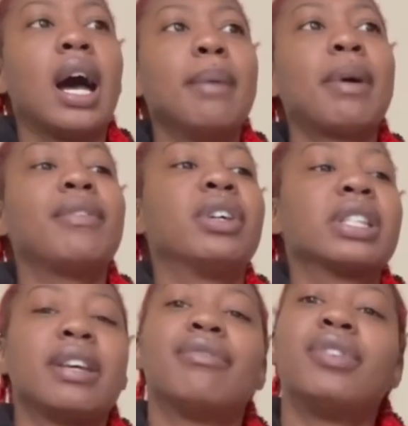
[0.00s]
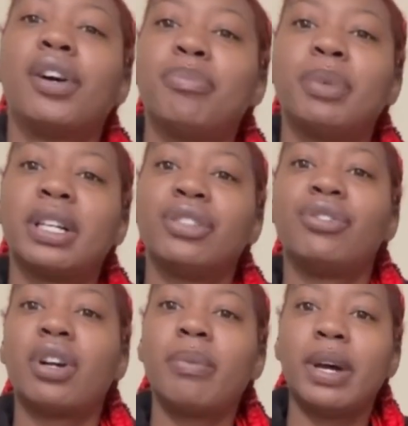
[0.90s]
I'm not even gonna say rough because
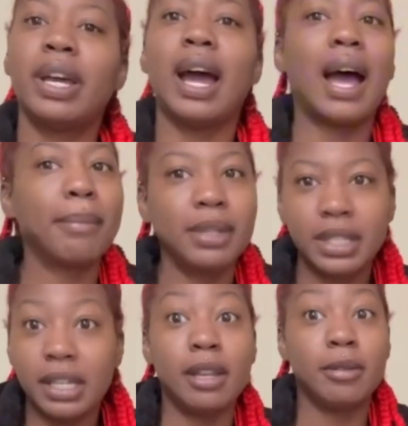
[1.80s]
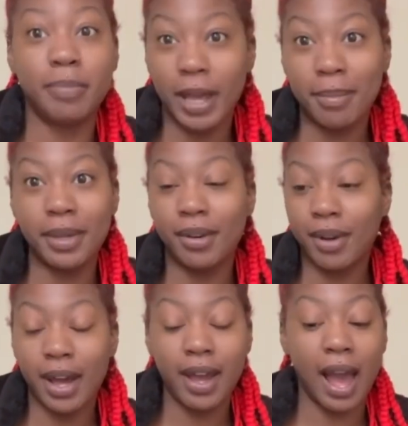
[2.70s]
you know what? I'm a city's baby,
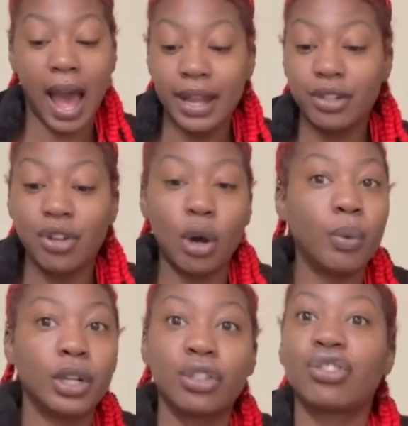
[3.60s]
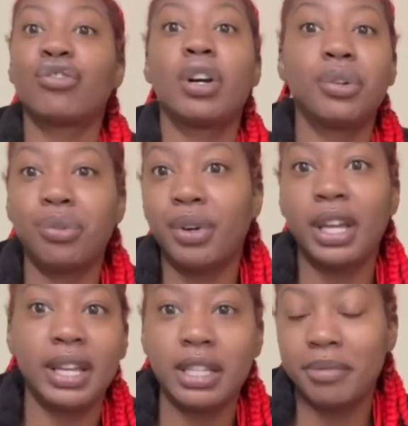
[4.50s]
okay? I know what a struggle
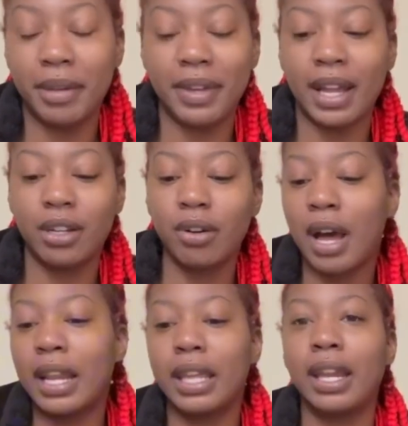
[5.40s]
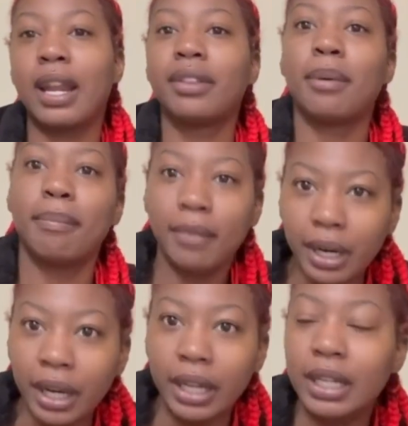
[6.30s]
is, baby. I know how to get it out the
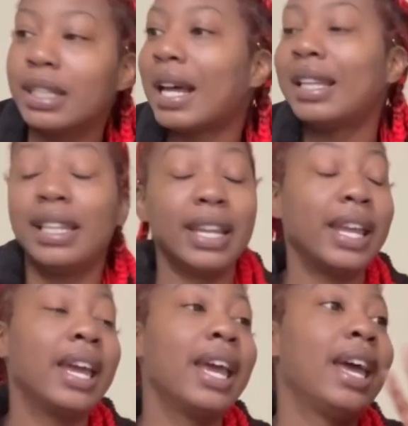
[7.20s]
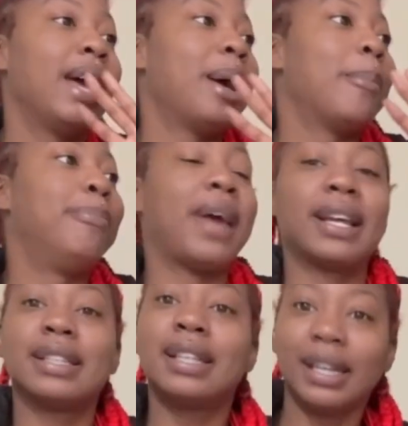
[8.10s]
mud because I did it
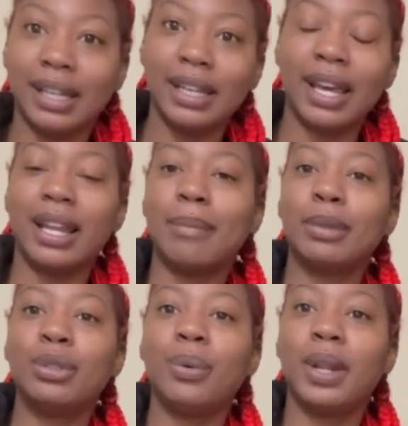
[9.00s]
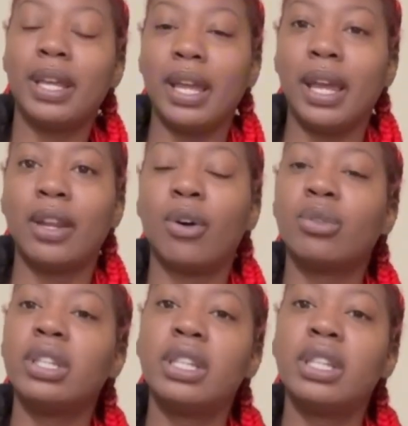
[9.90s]
back then and I'm gonna do it again. Only